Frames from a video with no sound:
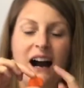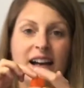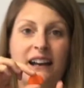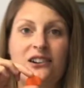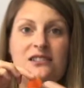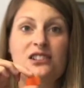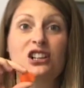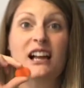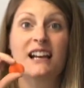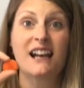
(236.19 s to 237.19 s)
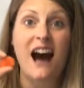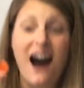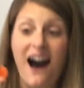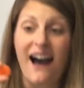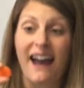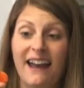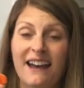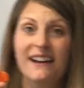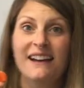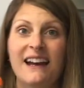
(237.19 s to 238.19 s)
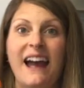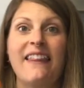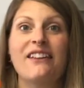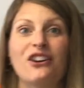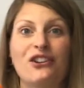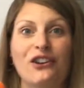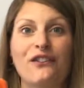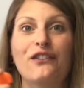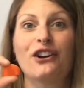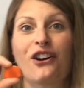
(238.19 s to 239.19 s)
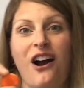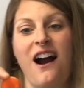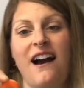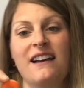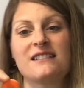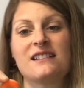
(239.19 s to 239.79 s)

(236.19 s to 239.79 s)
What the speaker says: Carrots look like an eye, and they're good for your eyes.